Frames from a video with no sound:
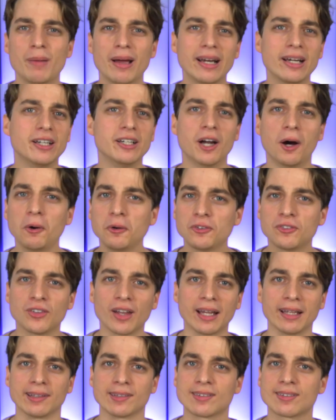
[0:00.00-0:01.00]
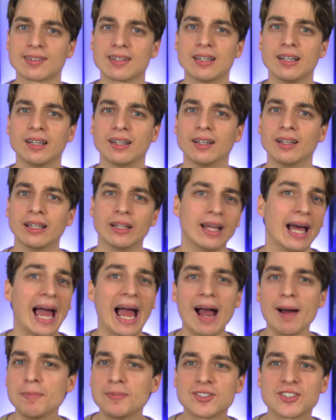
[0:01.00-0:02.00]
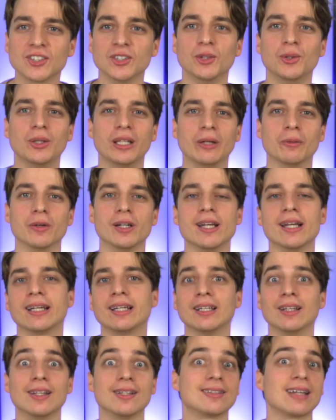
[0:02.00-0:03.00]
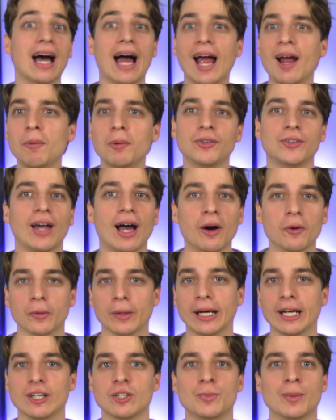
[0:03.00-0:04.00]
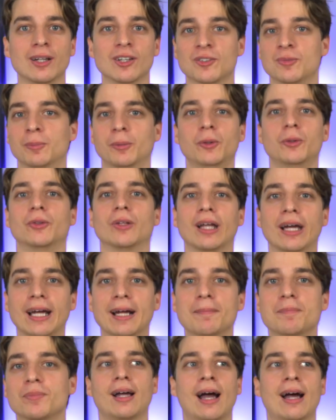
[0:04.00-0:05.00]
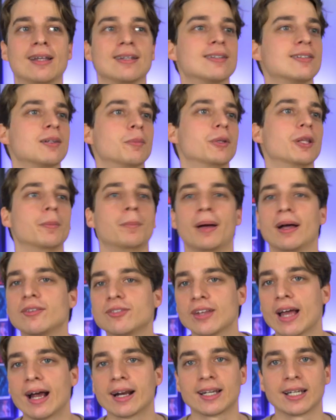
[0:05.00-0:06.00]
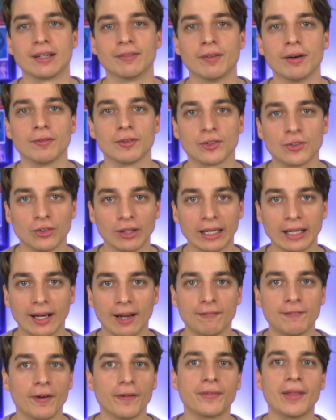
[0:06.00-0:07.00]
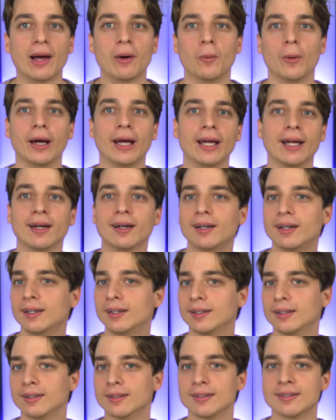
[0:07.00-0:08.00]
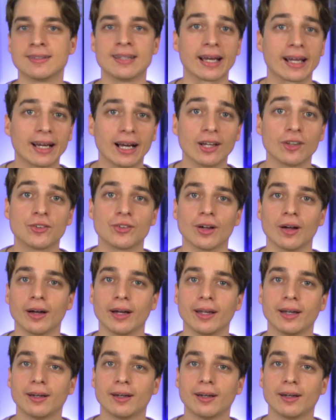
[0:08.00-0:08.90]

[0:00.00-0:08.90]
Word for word: Made no sense. Absolutely ridiculous. I was outraged because Moonlight has some of the best acting I've ever seen. I felt that way the second I saw